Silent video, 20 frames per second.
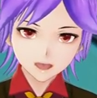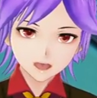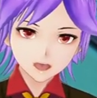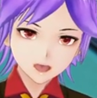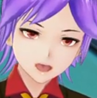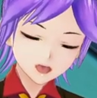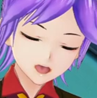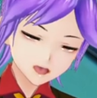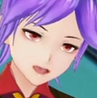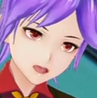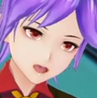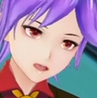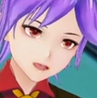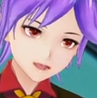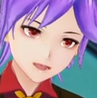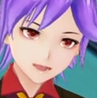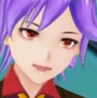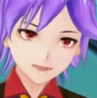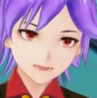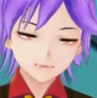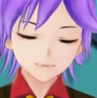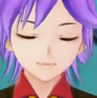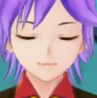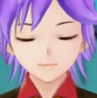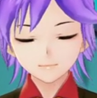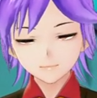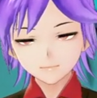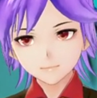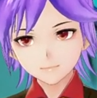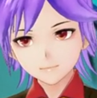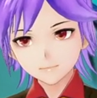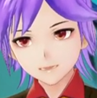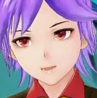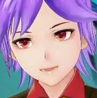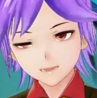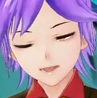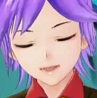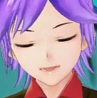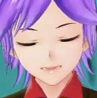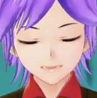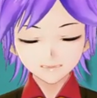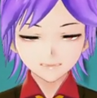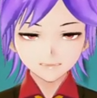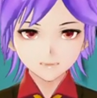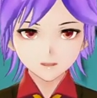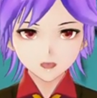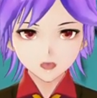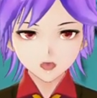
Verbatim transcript: it, it, it lasts for